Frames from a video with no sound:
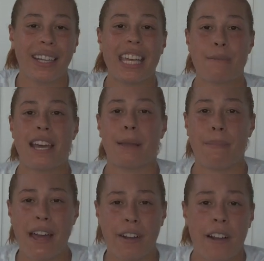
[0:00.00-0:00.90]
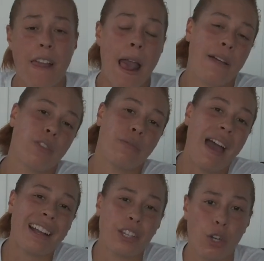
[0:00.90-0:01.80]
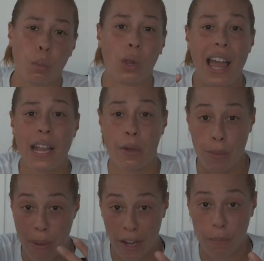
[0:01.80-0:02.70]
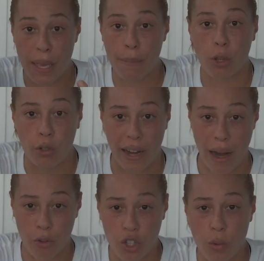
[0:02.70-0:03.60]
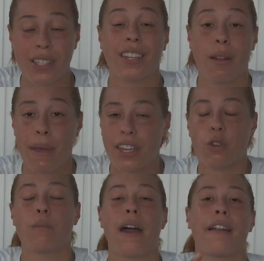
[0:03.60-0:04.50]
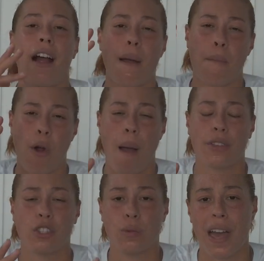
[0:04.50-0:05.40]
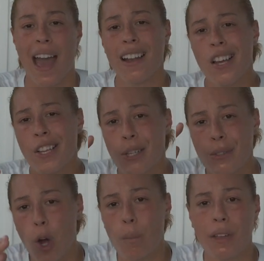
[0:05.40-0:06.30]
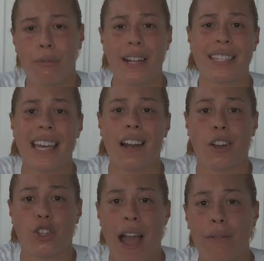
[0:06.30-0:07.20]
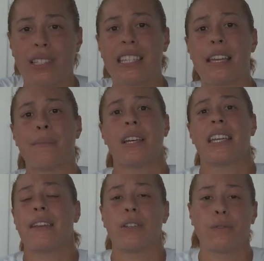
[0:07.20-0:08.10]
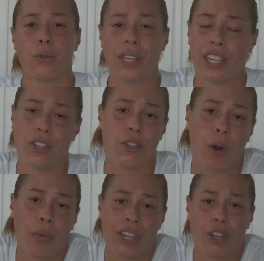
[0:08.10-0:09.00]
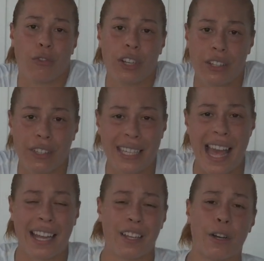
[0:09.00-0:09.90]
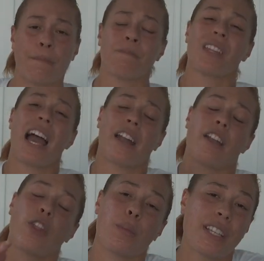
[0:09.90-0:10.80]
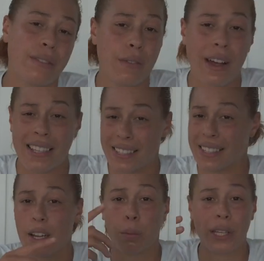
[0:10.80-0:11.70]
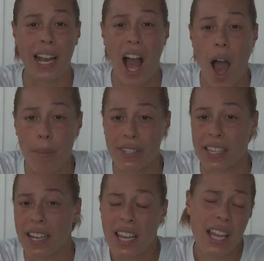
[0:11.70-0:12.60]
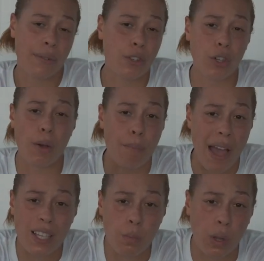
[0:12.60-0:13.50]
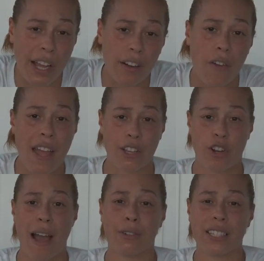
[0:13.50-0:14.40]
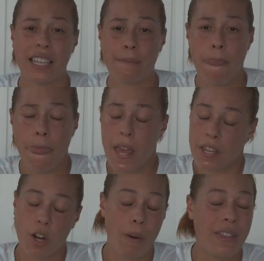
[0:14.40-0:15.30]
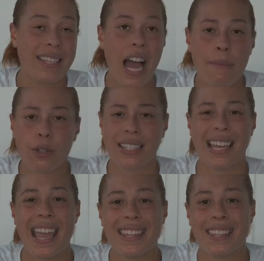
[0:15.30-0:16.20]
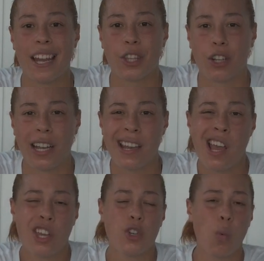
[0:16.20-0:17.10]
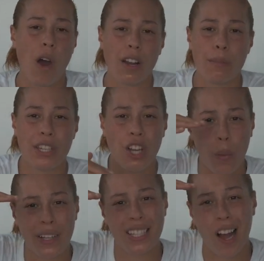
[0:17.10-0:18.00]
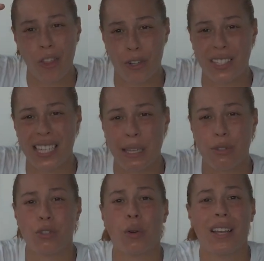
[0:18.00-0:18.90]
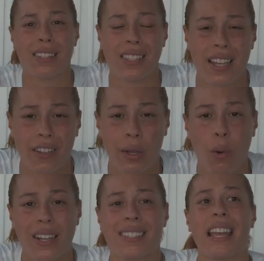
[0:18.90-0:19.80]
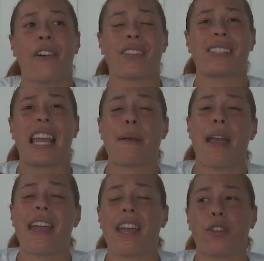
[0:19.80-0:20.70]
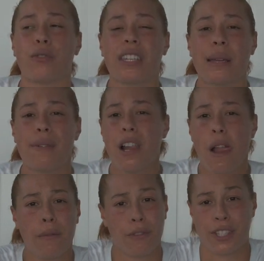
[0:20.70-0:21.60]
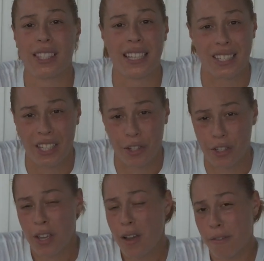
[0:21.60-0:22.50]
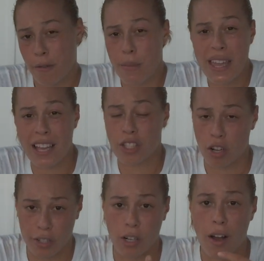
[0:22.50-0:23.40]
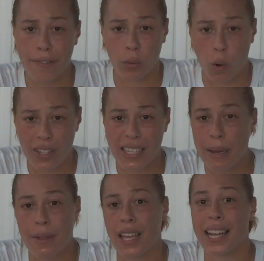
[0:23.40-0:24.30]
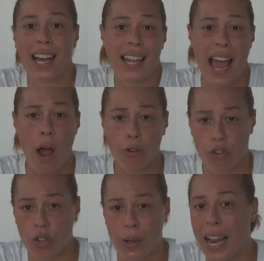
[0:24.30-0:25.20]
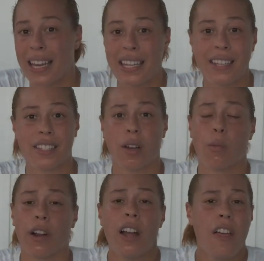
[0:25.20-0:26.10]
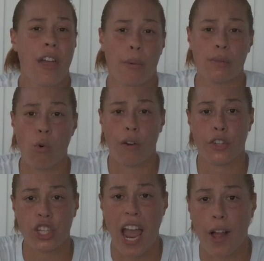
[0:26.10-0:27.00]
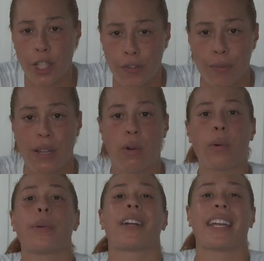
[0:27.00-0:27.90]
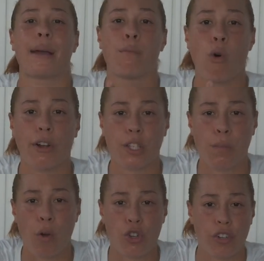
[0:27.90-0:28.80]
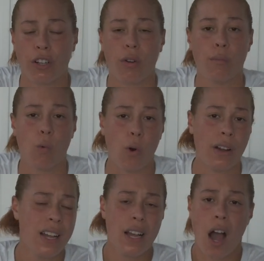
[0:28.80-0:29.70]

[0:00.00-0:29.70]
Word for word: going to keep getting better, and the fact that you're playing with better people around you is going to make you better, I promise you that. So don't be afraid to get on a travel team, even if you think you don't think you're really, really that good. And another piece of advice is the complete opposite. If you're the best player on that travel team, you know, by the time you get to eighth, ninth grade, you want to be going to other teams. You don't necessarily want to stay on the same A A U team for six years. For me, I started off on one team and then I kind of outgrew it. I needed somewhere that was more of a challenge for me, where we were going to get more exposure and go to more,